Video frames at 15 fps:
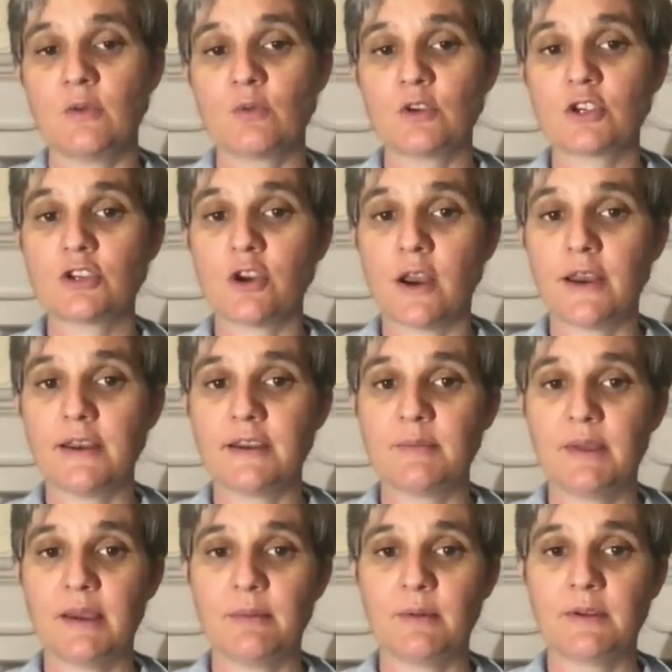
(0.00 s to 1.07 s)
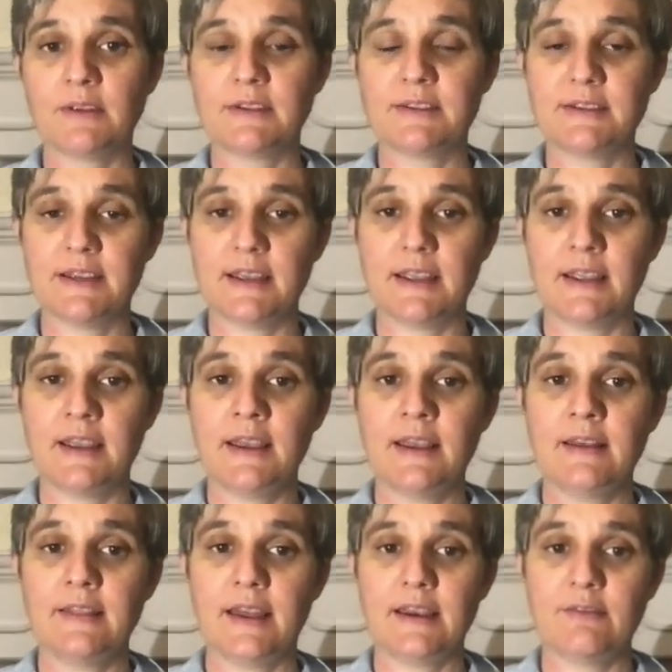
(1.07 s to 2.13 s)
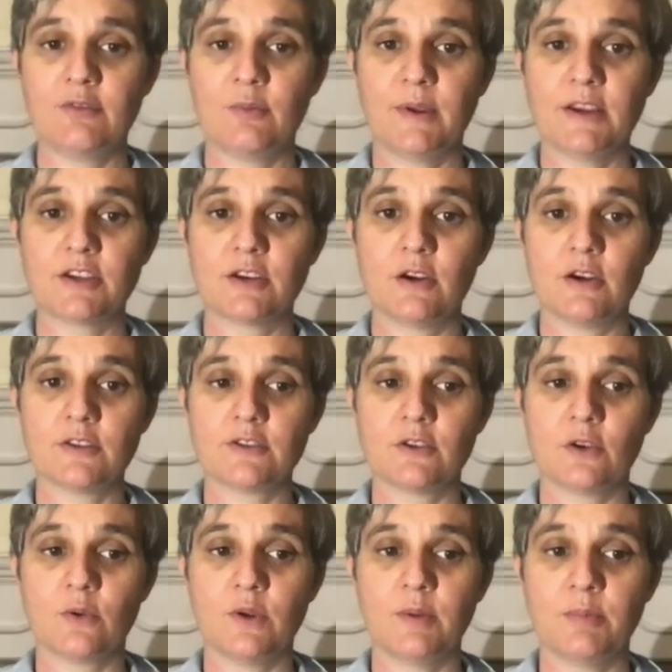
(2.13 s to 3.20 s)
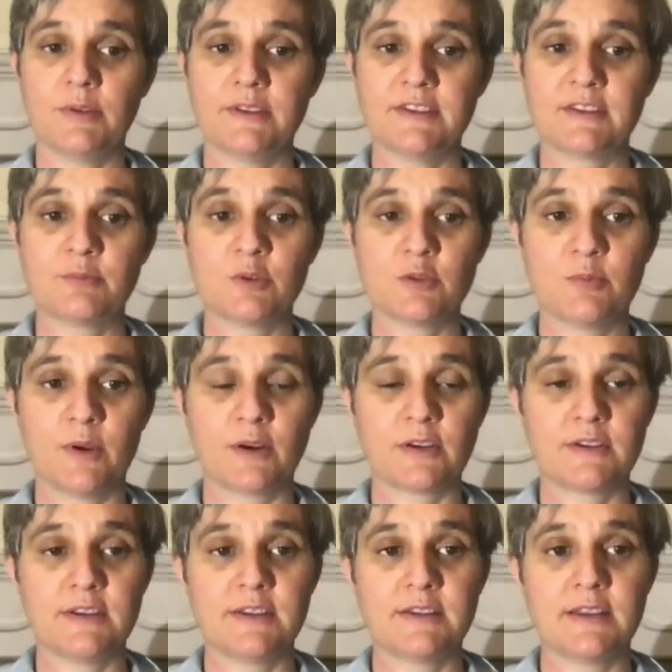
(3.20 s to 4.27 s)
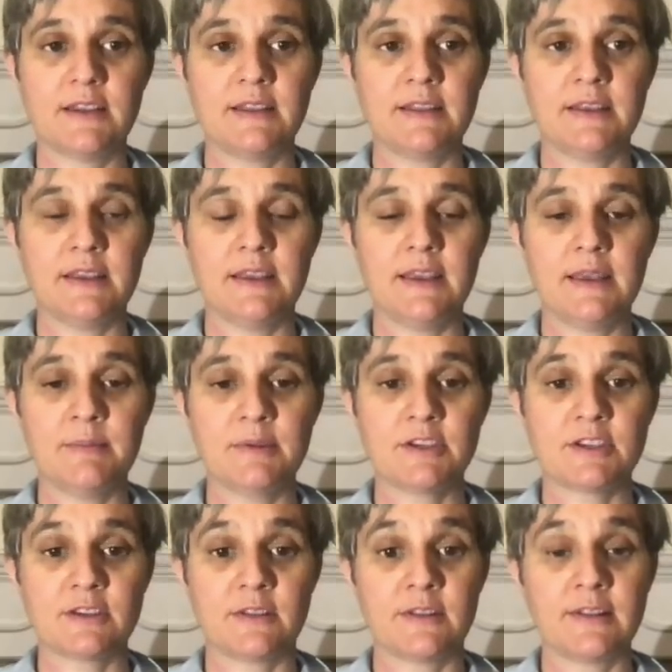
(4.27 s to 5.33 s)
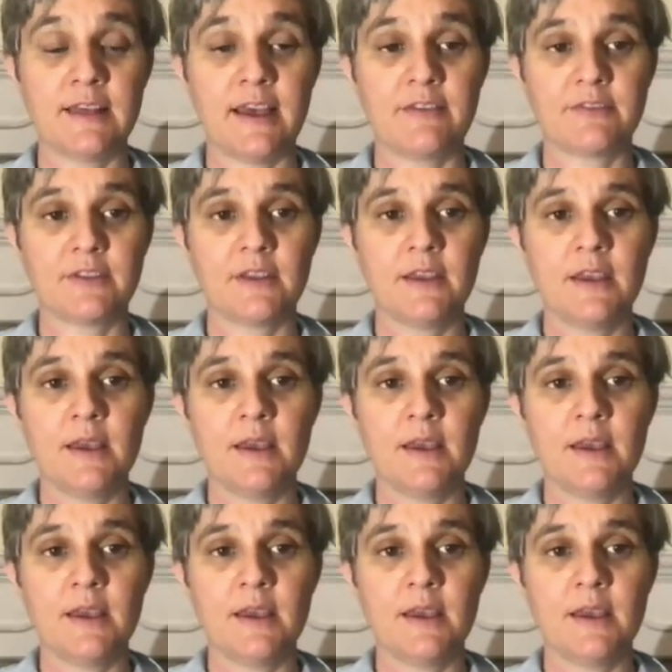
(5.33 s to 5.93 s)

We're starting to be able to see that information also in Pelizaeus-Merzbacher disease in the images on the left.